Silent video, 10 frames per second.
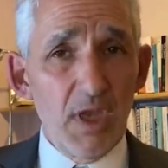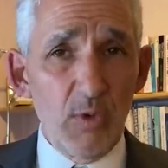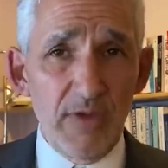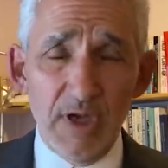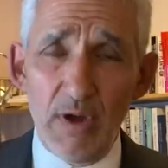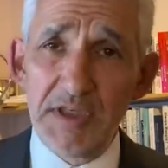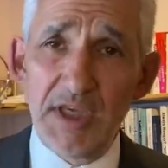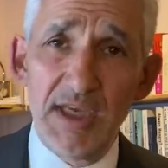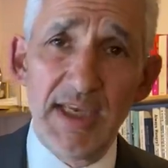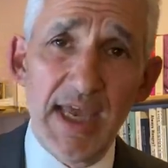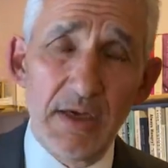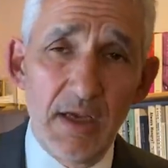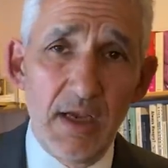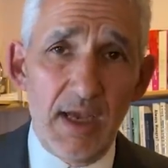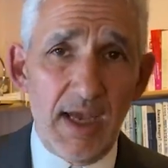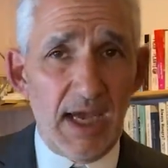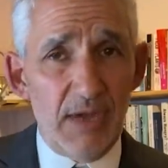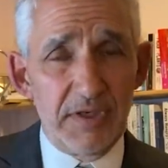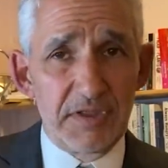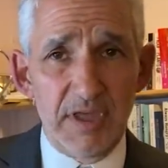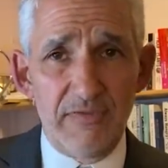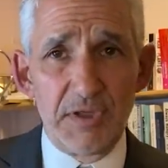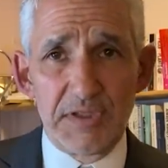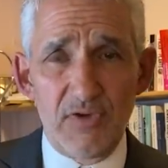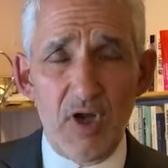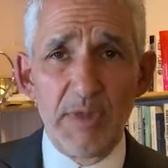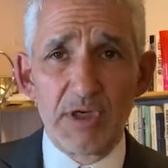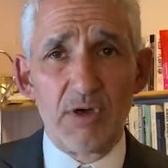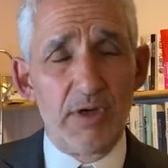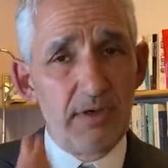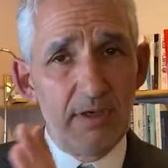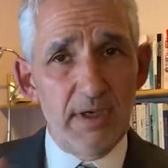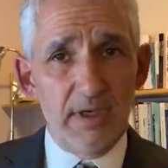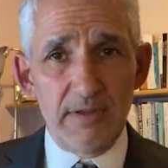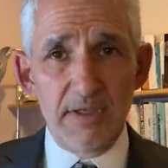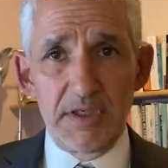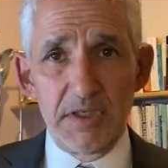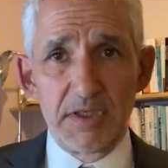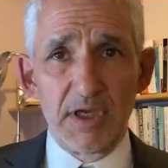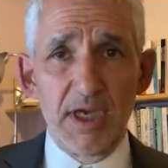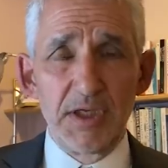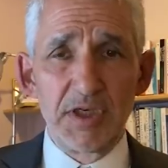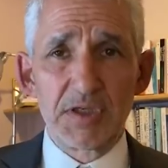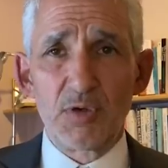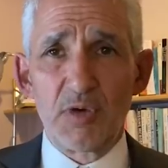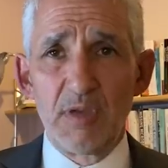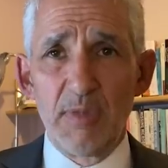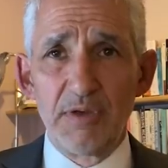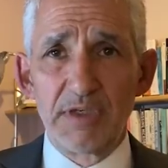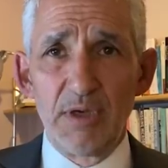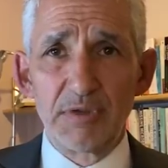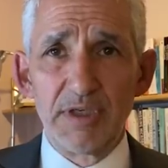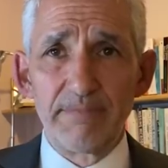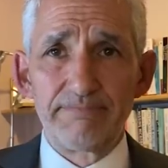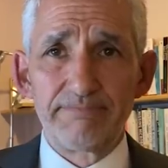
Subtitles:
We have no idea yet how this differs for Omicron. This is just talking about Delta.